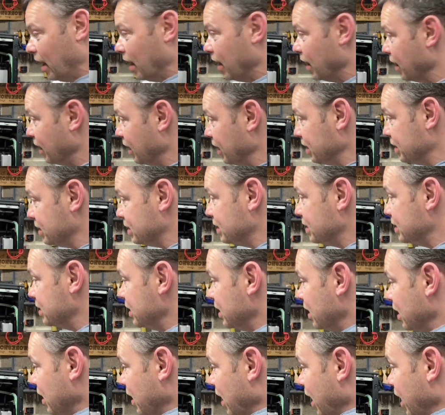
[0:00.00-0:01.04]
This
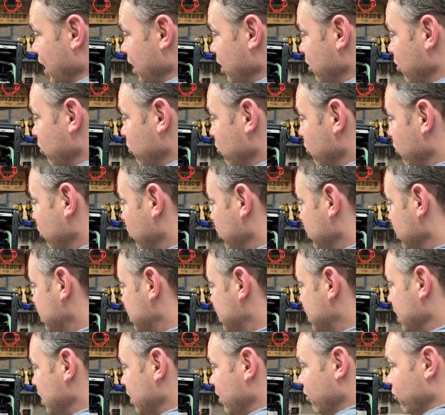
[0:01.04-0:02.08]
then
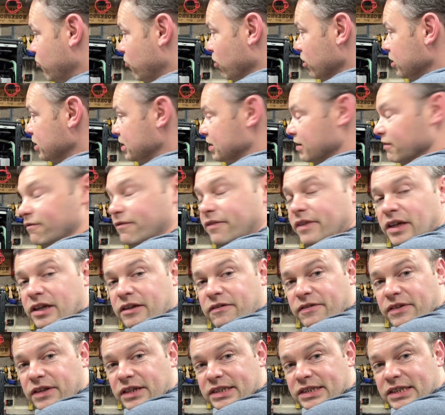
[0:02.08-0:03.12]
runs the feed
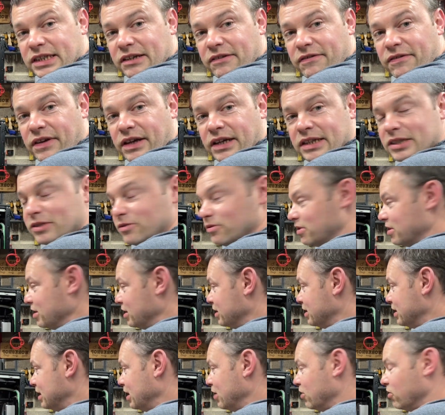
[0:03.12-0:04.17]
for the ZVS with the
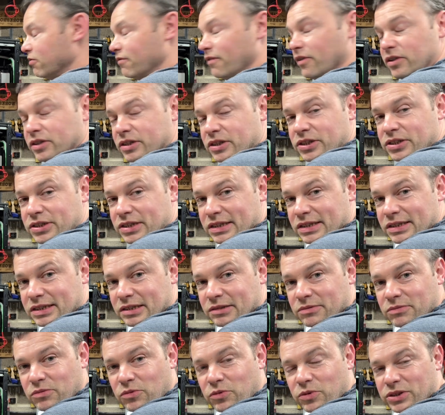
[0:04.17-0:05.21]
zero voltage
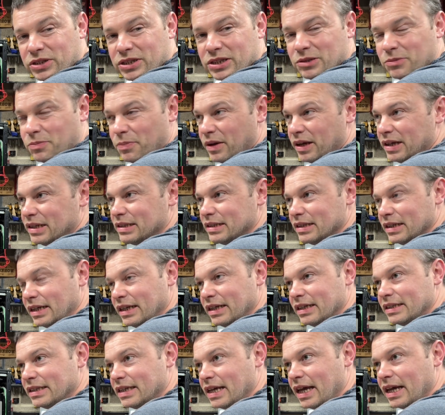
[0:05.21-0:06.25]
system, which is basically
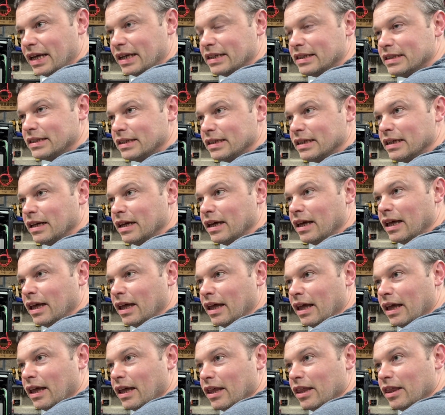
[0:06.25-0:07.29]
it takes
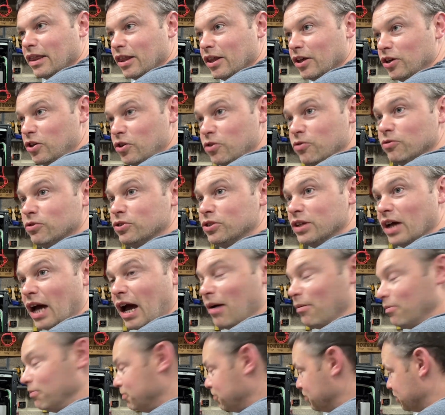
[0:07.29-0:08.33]
the huge
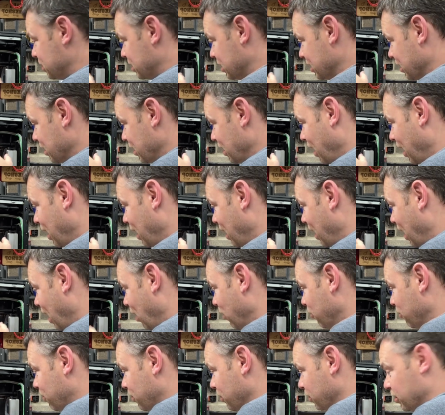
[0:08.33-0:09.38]
amps
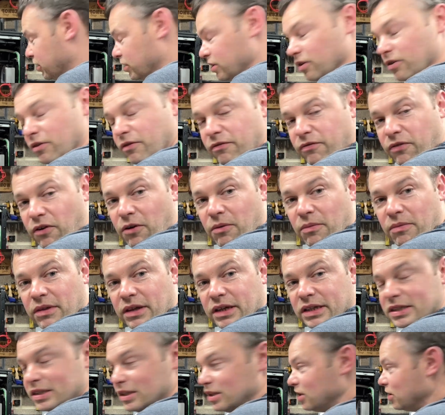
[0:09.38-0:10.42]
output from
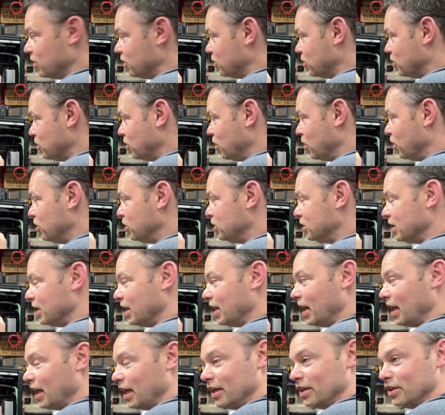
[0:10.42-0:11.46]
this, turns it
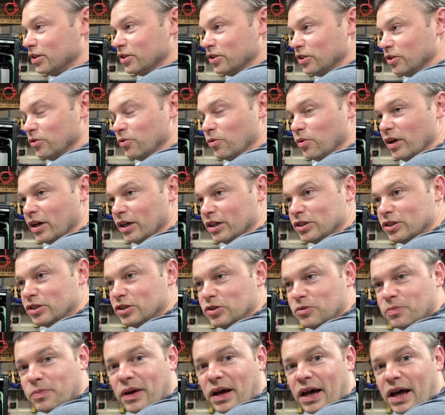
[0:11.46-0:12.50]
into a
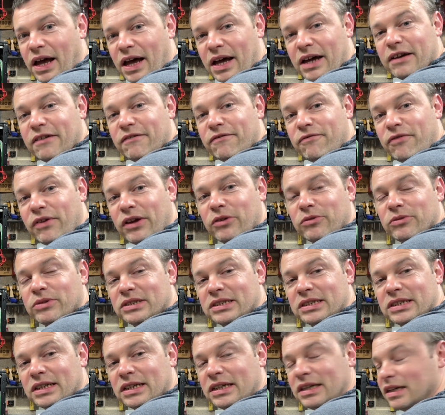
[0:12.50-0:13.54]
super high
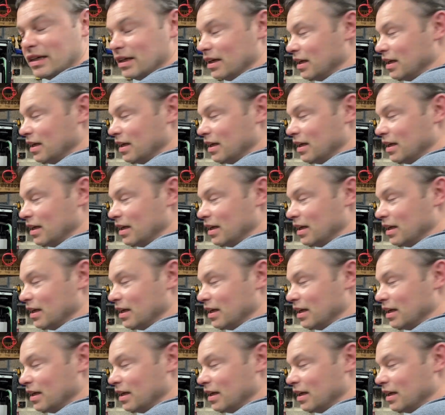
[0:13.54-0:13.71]
frequency